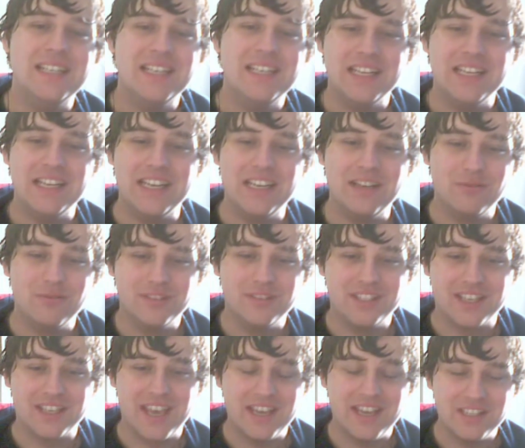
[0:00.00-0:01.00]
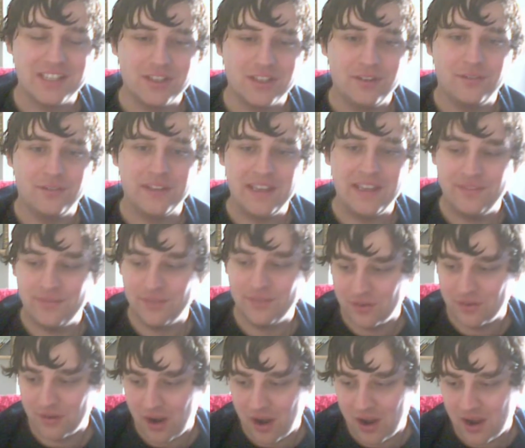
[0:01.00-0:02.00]
it was a case of
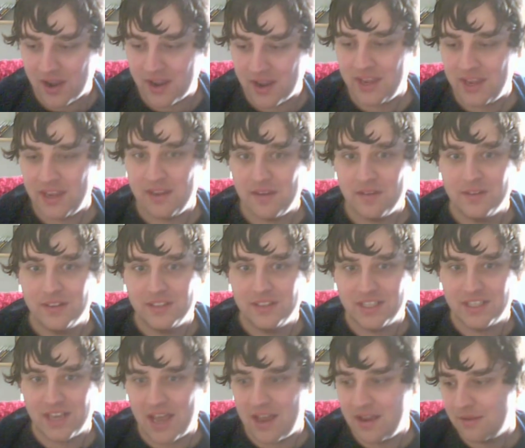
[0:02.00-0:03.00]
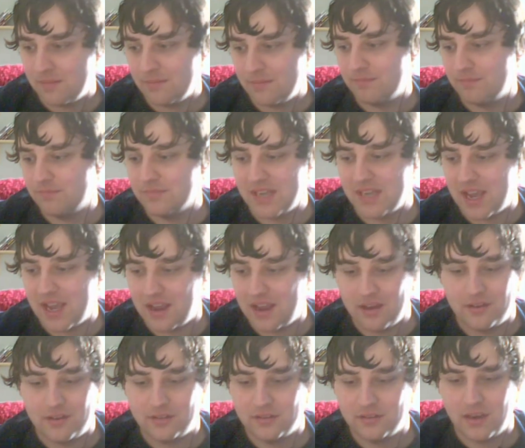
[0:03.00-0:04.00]
either I slam
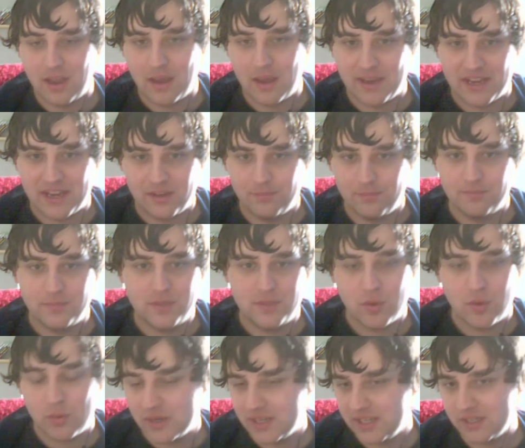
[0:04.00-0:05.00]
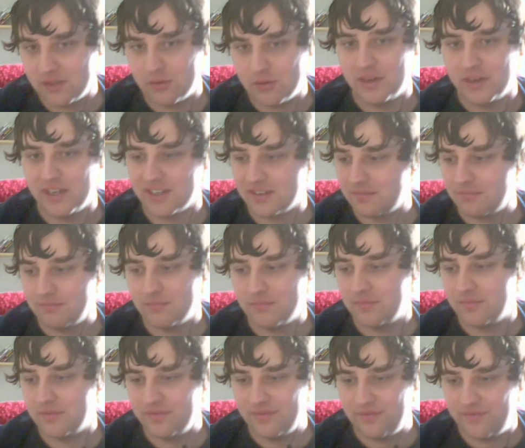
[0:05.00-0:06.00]
down about 20 quid,
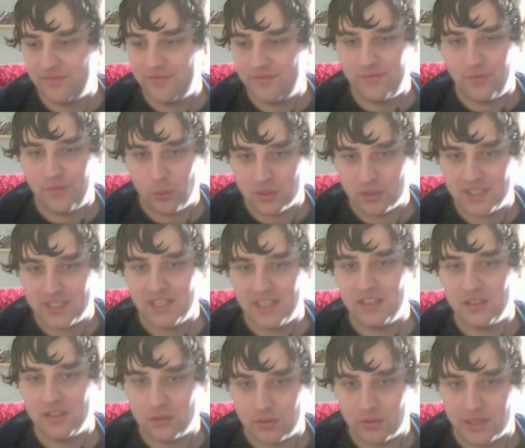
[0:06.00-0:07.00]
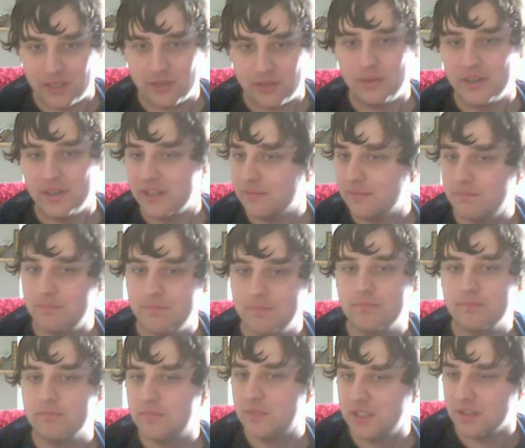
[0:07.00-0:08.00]
14, 20 quid
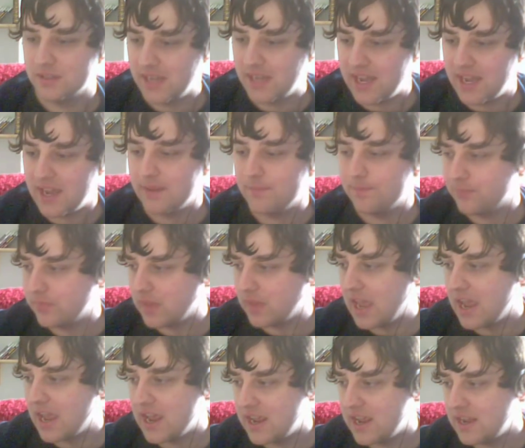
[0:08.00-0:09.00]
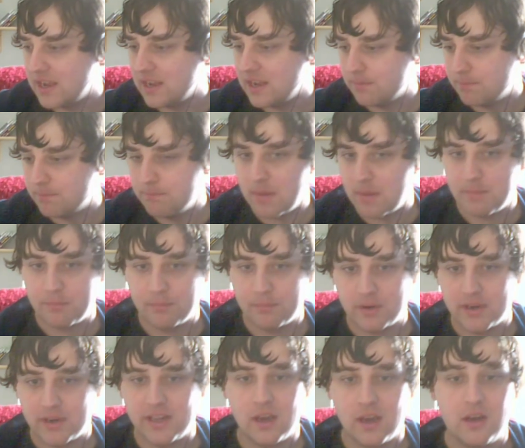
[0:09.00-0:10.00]
to get a
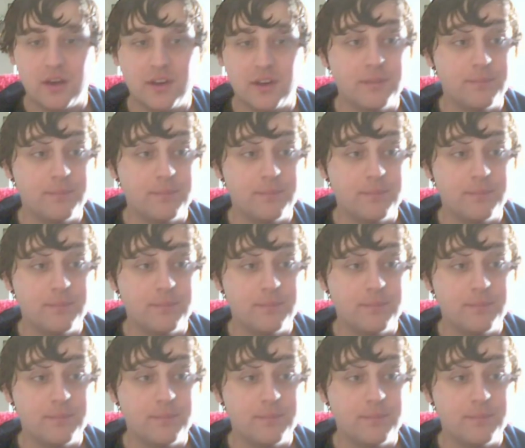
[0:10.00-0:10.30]
memory card,